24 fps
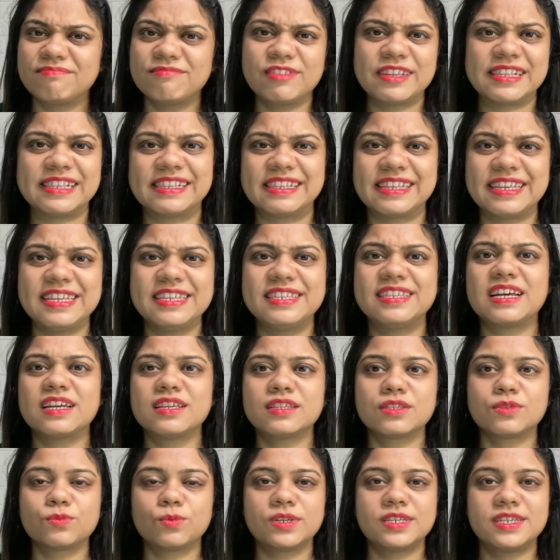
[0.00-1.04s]
well, he
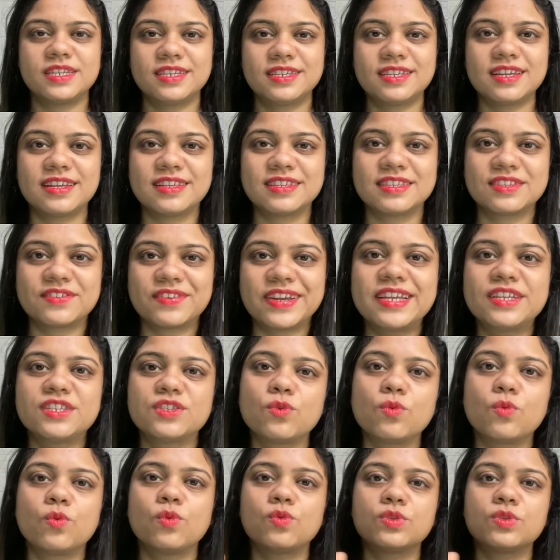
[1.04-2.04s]
does what he does, right? So